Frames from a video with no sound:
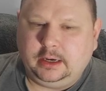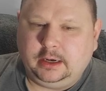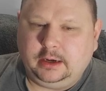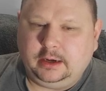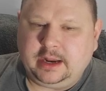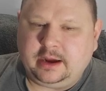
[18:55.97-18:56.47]

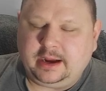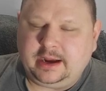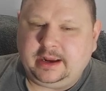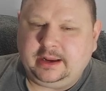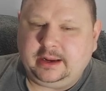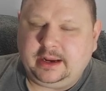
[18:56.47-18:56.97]
Now
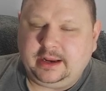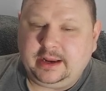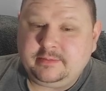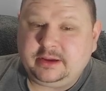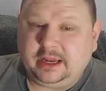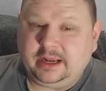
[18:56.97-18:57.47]
I am
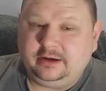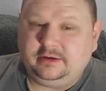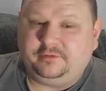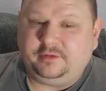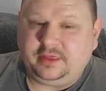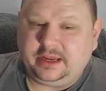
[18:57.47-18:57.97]
kind of
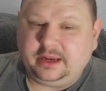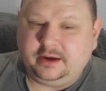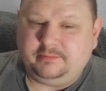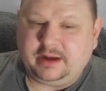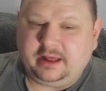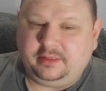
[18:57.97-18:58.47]
thinking
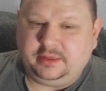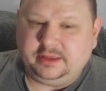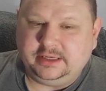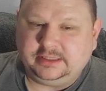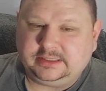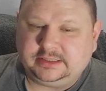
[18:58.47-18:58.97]
about
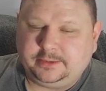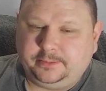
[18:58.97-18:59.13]
this.